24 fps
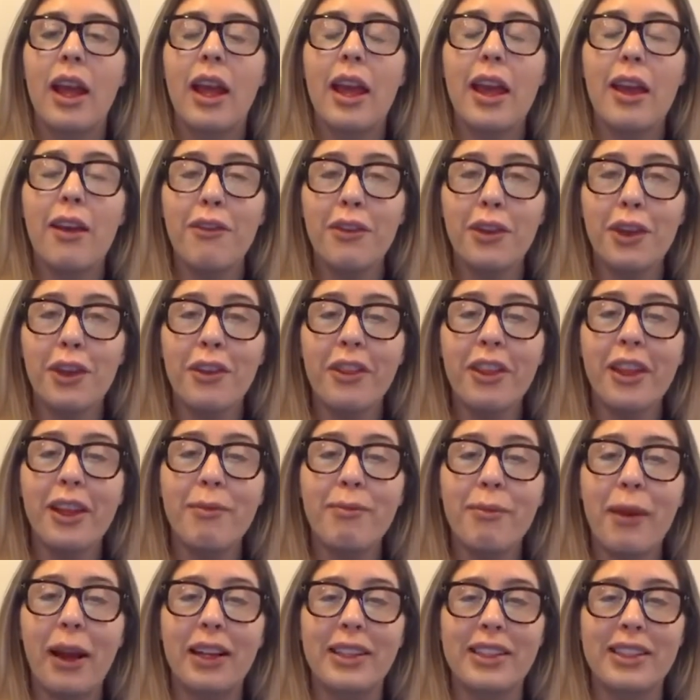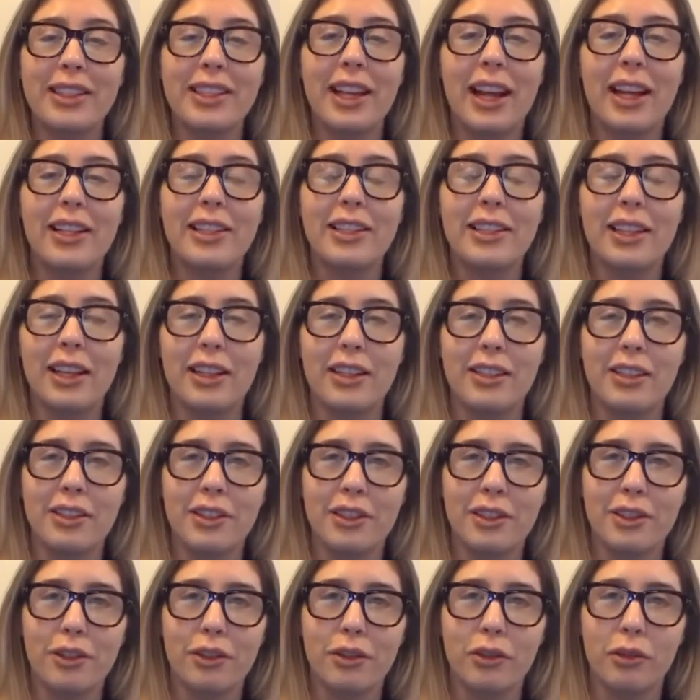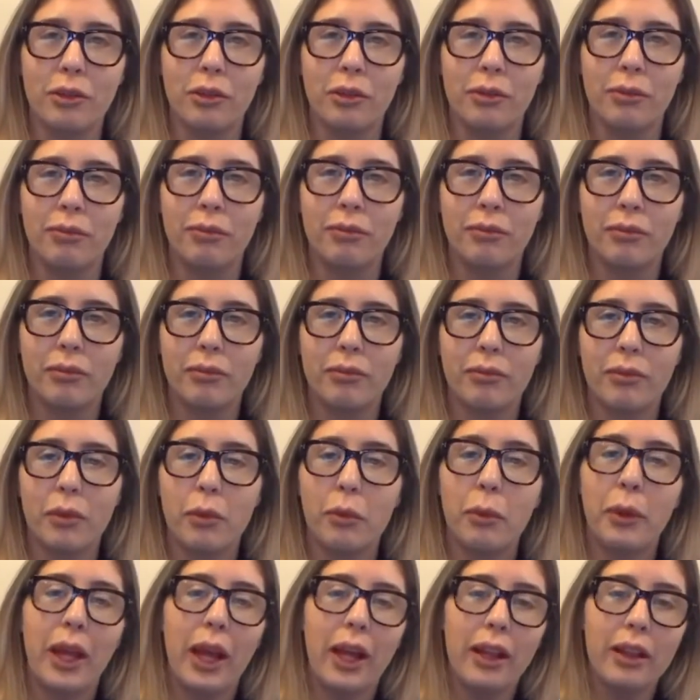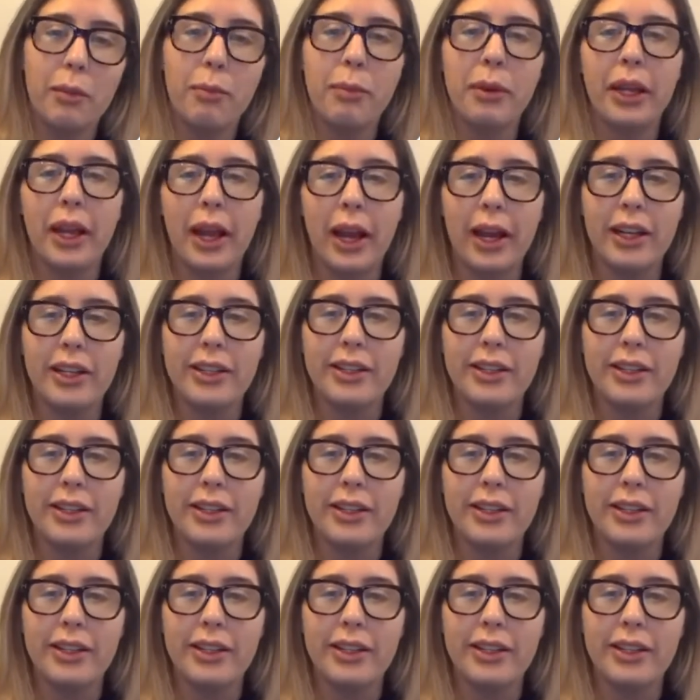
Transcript: If you think back to science lessons at school, we had the pH